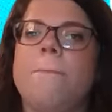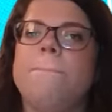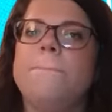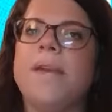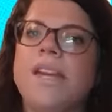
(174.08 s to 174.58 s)

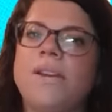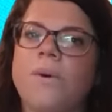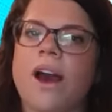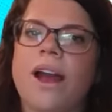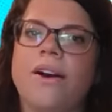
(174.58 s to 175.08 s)

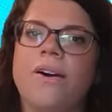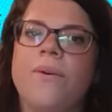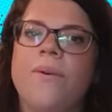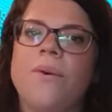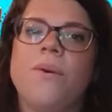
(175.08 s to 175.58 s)

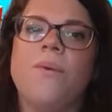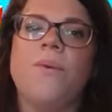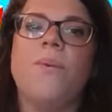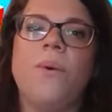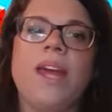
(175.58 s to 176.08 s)
Meanwhile,
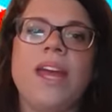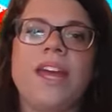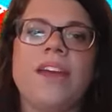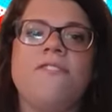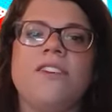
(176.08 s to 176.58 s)

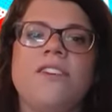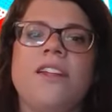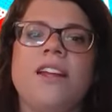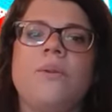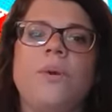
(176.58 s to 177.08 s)
we feel
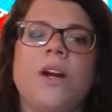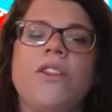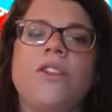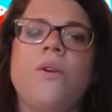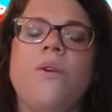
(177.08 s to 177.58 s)
like we're
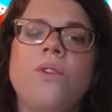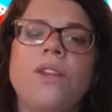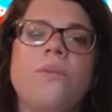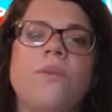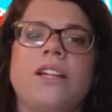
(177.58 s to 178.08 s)
the
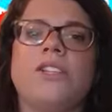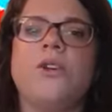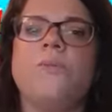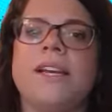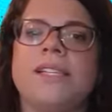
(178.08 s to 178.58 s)
only ones
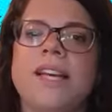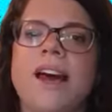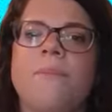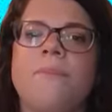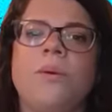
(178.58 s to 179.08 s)
who mess
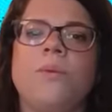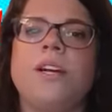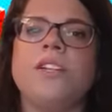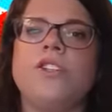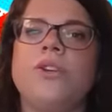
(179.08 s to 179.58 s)
up, the
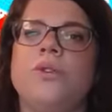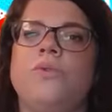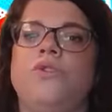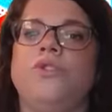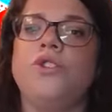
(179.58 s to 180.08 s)
ones
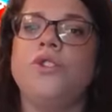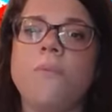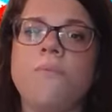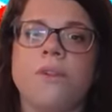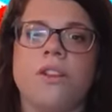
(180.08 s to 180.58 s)
who
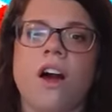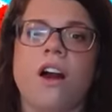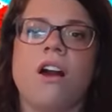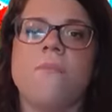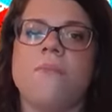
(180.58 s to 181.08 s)
don't
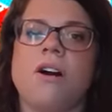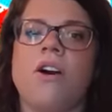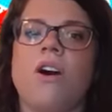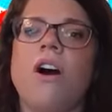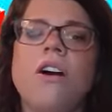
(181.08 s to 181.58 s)
belong among
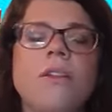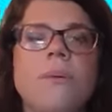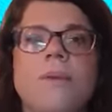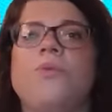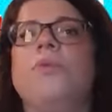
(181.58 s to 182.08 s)
all the
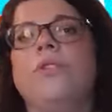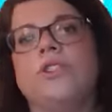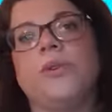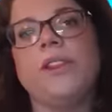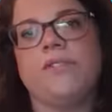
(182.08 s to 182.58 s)
people who are
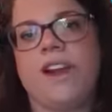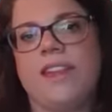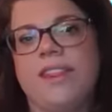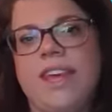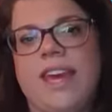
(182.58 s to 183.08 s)
doing the
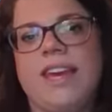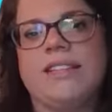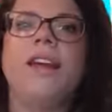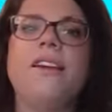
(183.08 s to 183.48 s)
right thing.